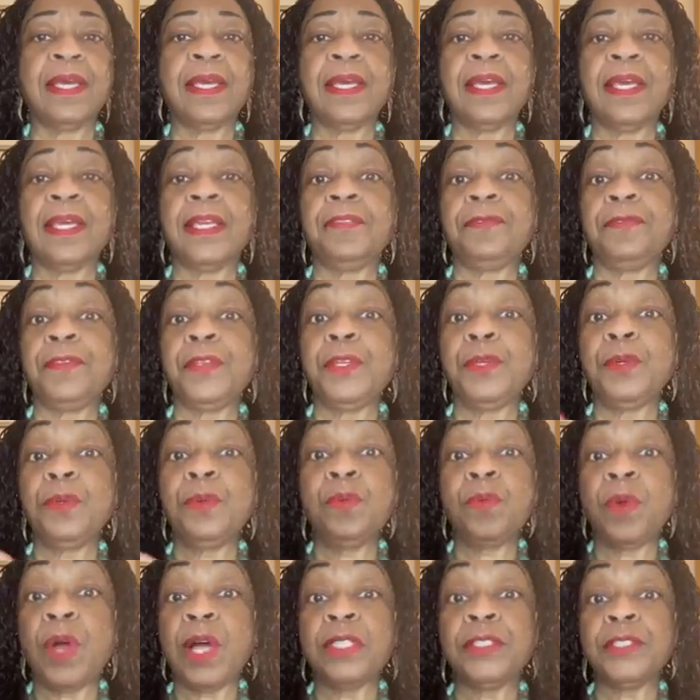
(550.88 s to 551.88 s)
If you
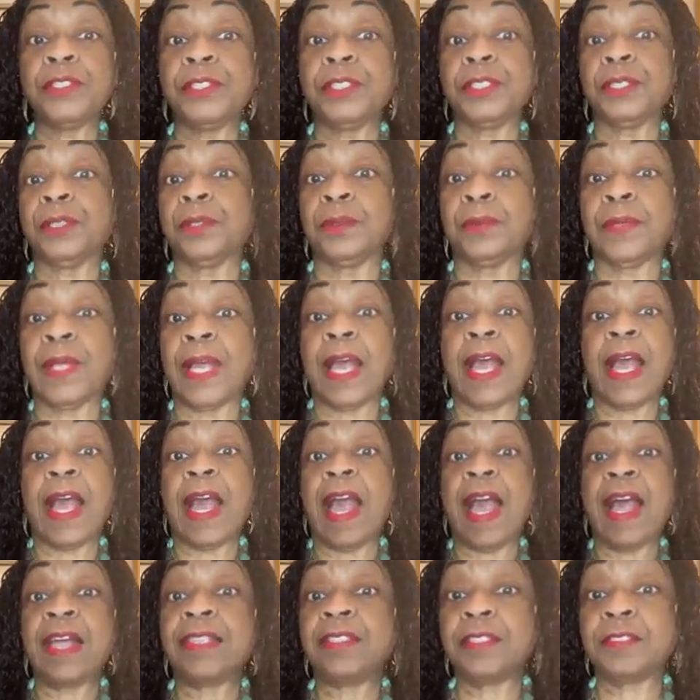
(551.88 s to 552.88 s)
want to
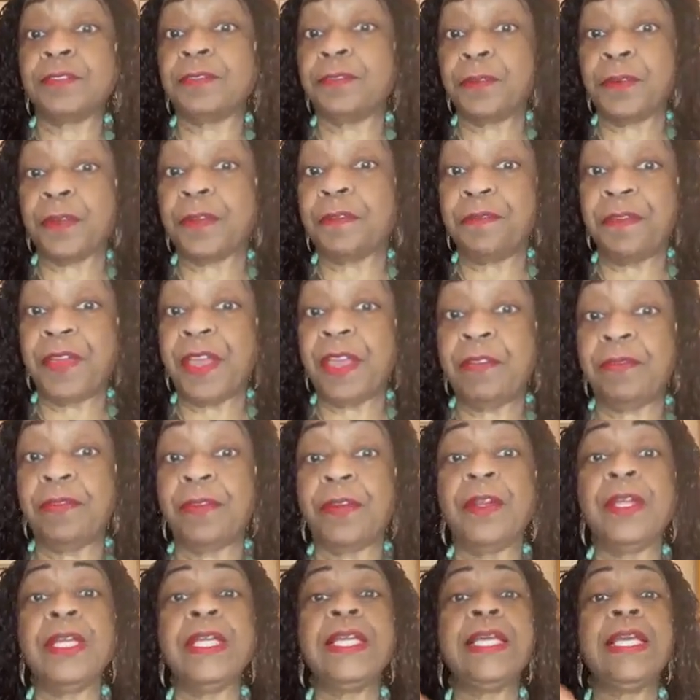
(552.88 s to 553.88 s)
ask for a
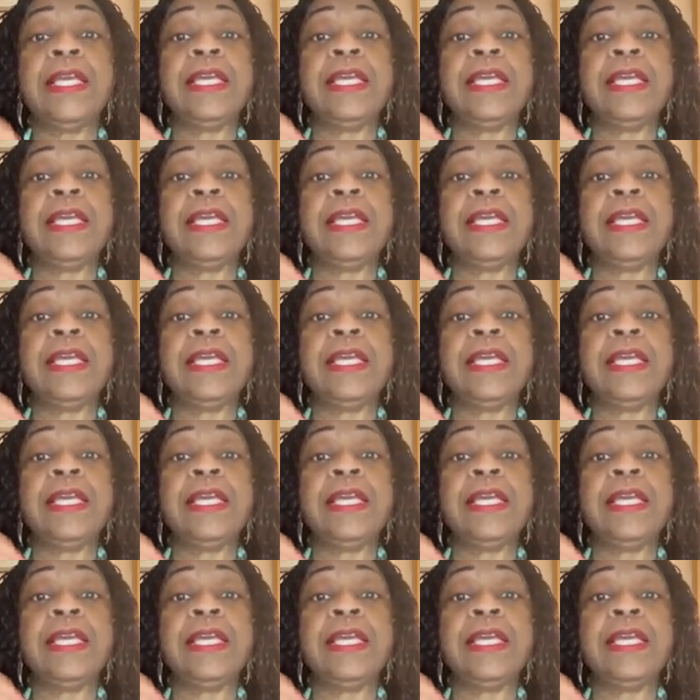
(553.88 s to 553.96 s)
favor,